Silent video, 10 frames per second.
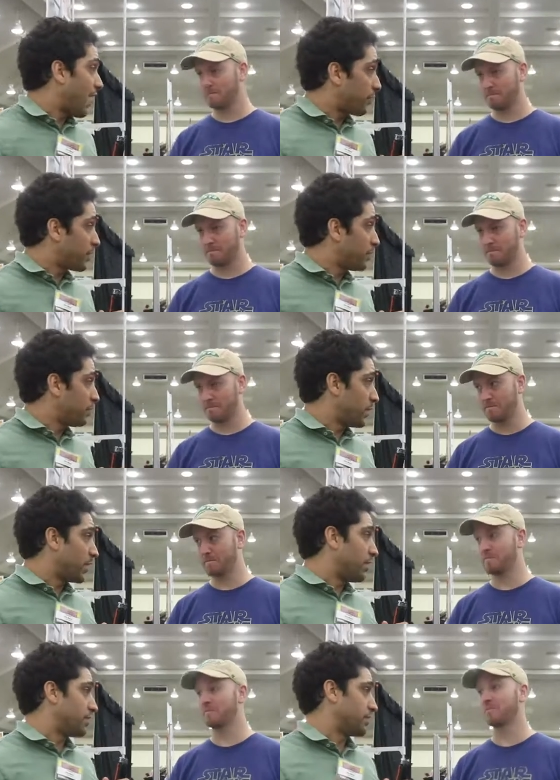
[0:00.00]
Speaker 1: can happen
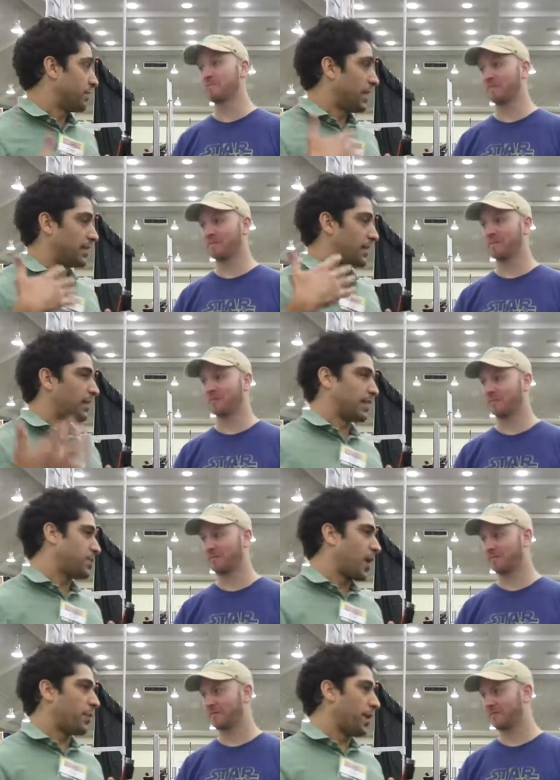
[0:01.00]
because it's not like
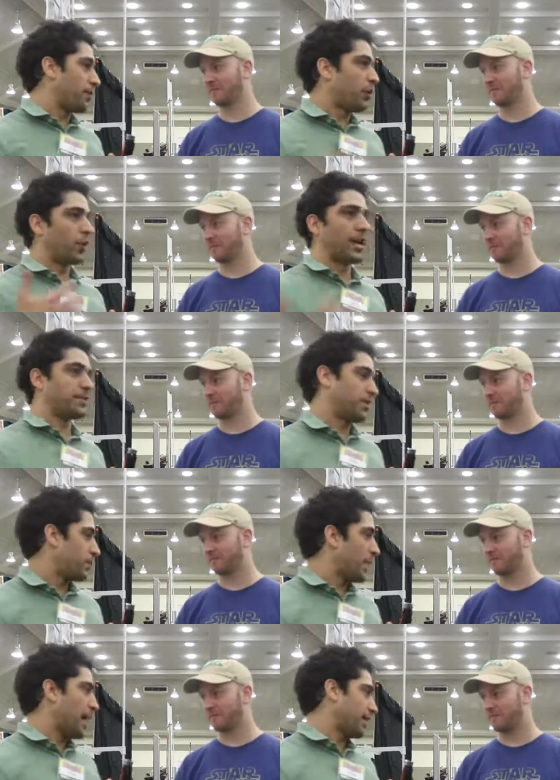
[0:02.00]
Spider-Man. You know he has to
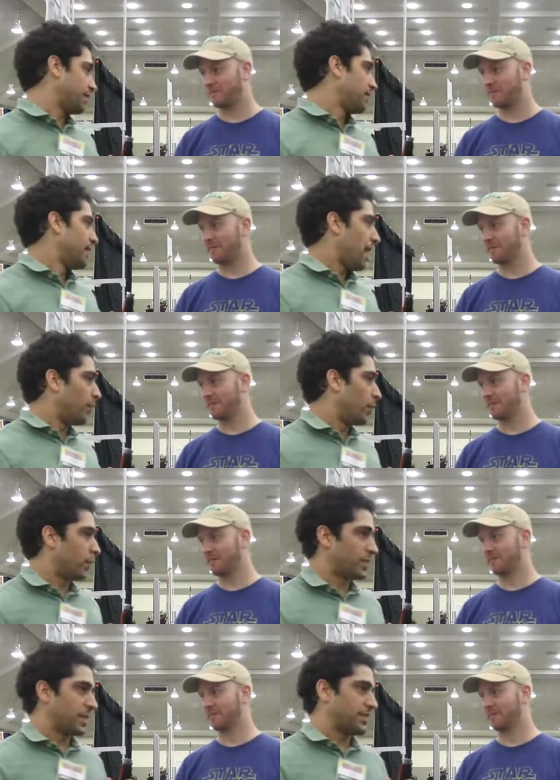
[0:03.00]
come back. Everyone
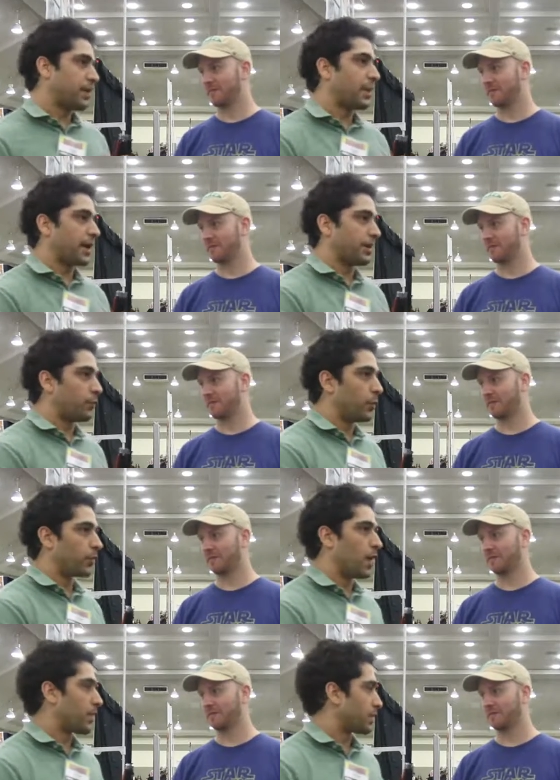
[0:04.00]
always has to come back in the
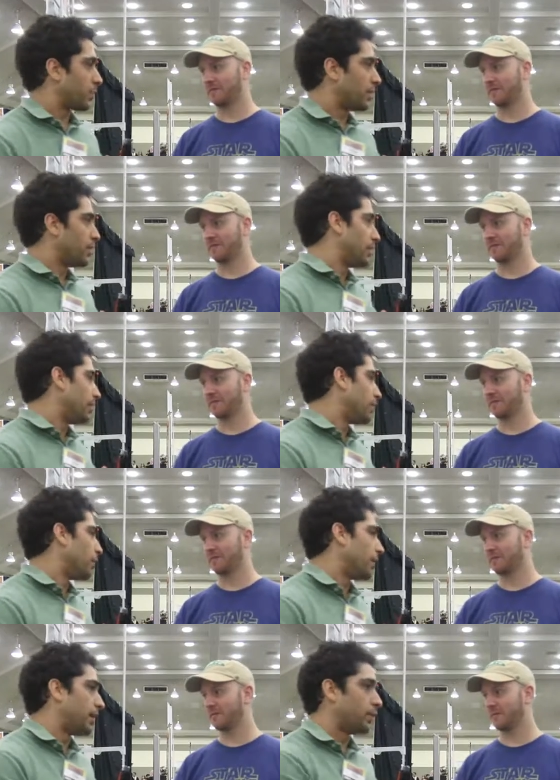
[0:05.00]
real comics, but in, you
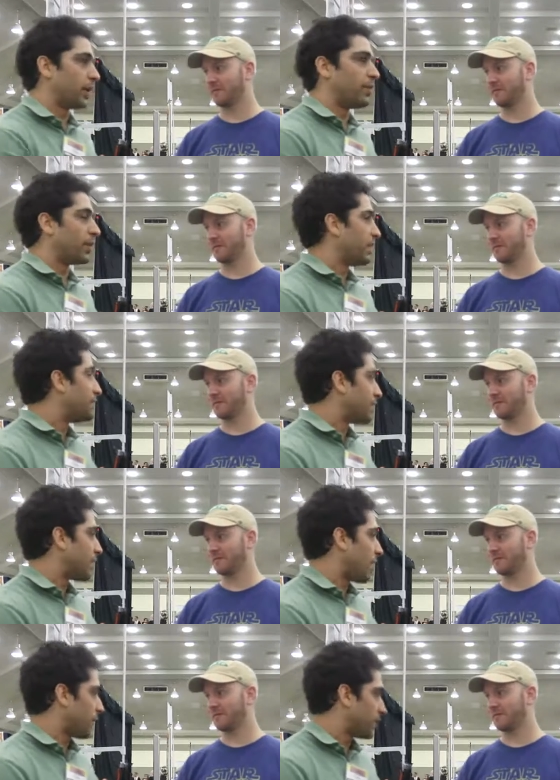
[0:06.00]
know it, when I read an
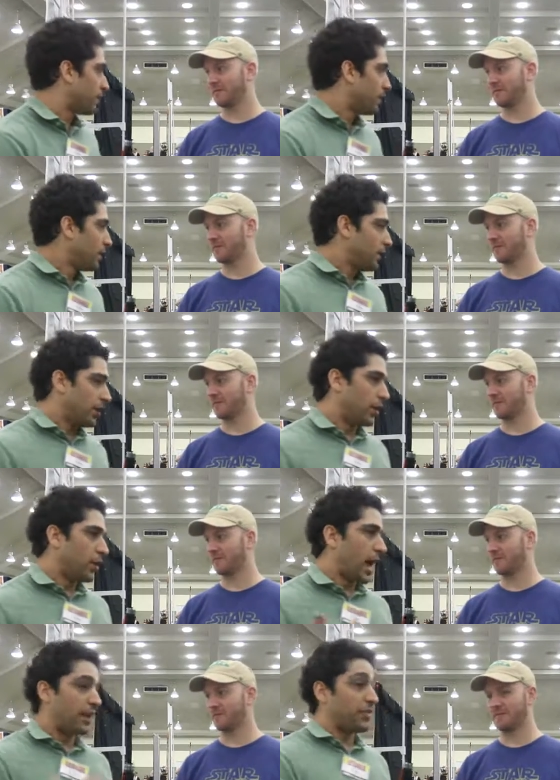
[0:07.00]
indie comic, you know
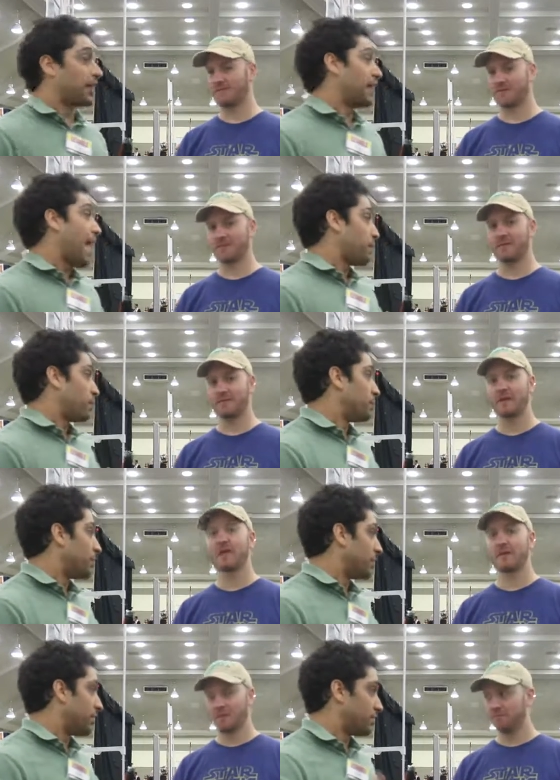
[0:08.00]
anything can happen
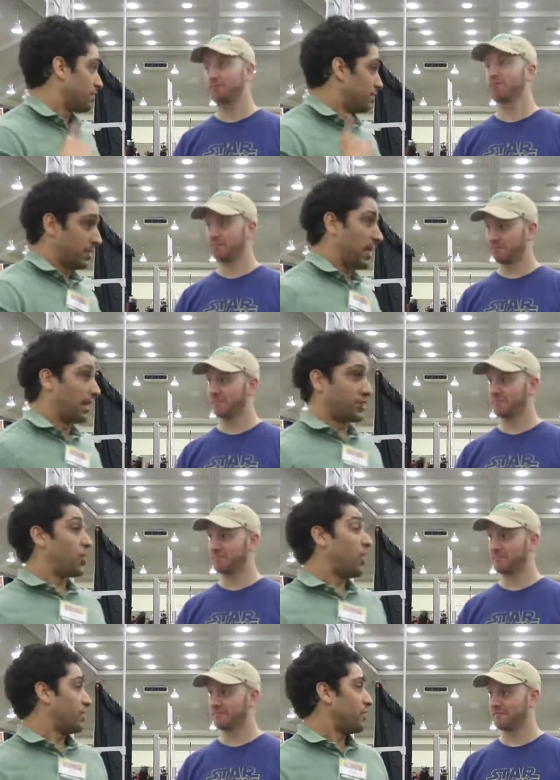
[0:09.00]
because and it's
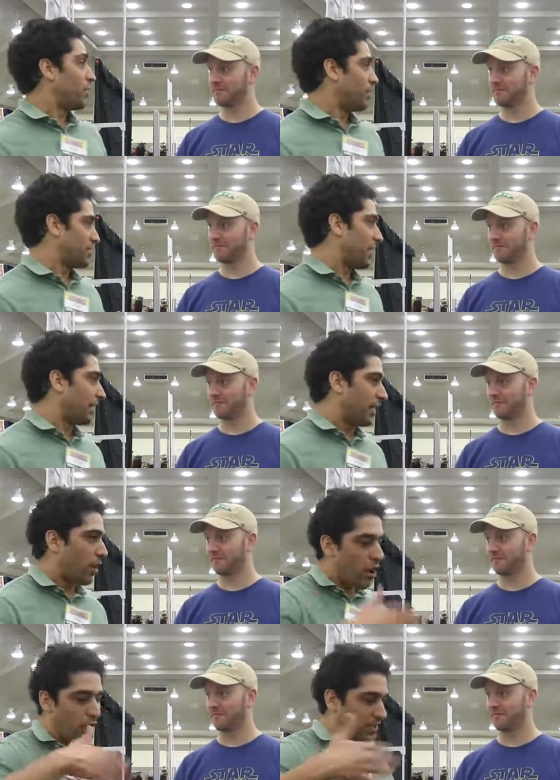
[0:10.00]
done. You know it's not like
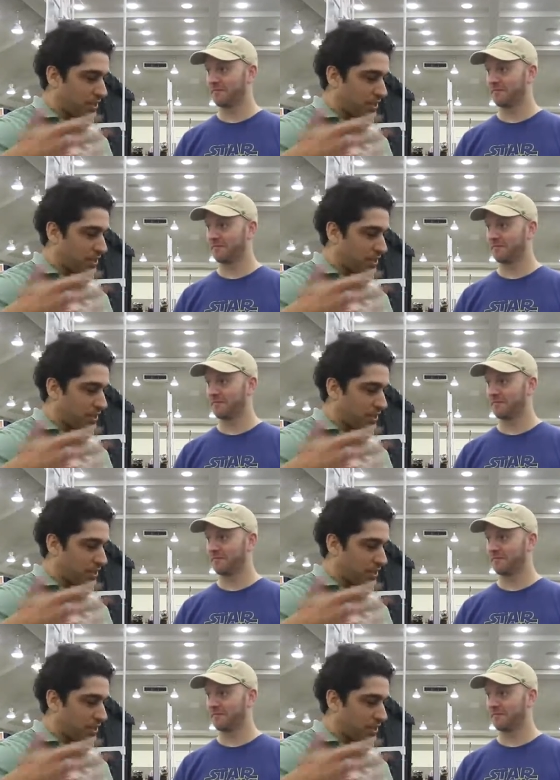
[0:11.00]
oh